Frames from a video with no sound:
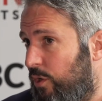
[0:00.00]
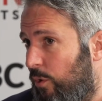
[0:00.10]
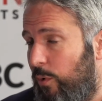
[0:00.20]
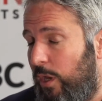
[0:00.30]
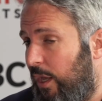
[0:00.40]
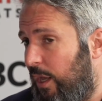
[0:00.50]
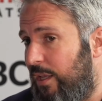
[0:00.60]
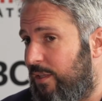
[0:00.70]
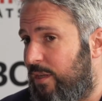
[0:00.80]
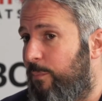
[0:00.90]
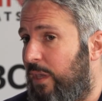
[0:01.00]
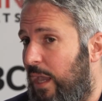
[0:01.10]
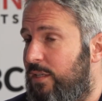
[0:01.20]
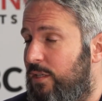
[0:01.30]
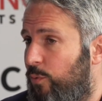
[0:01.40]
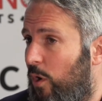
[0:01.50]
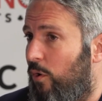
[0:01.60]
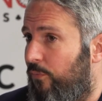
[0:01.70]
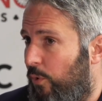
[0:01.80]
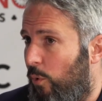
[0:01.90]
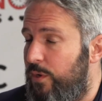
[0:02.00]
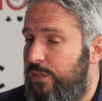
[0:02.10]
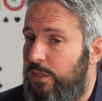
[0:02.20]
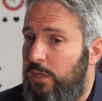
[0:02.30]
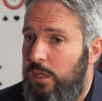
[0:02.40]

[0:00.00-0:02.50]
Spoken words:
So in some cases, we are of course